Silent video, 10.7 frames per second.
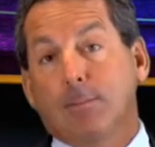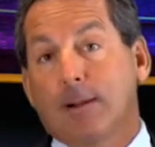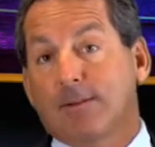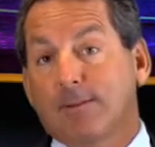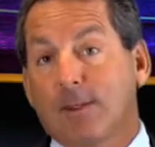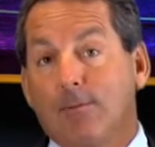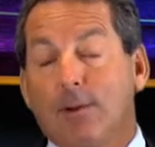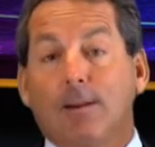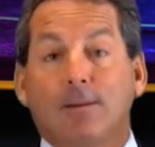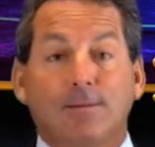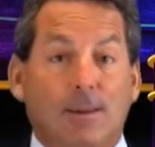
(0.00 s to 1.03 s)
about
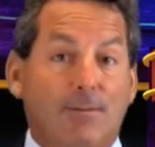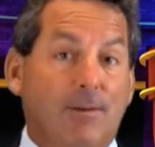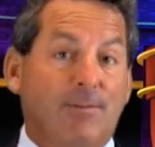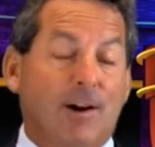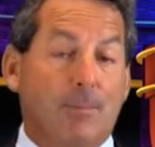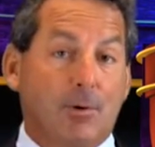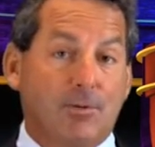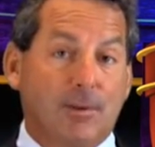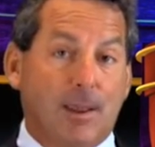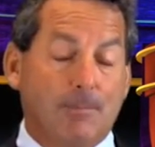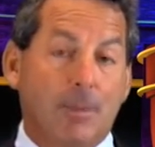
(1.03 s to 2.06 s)
70 to
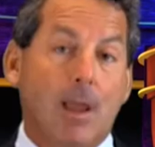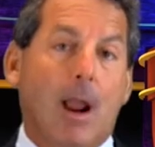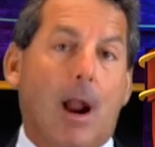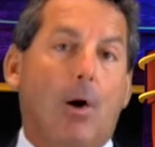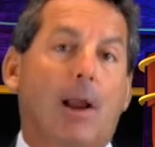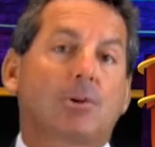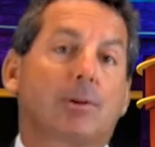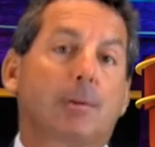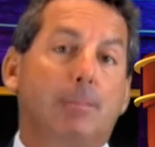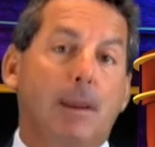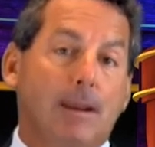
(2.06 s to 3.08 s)
75%, are
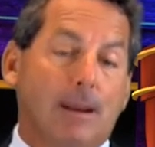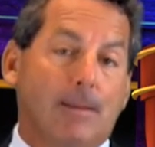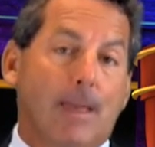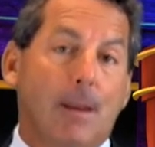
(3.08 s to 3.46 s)
actually beating.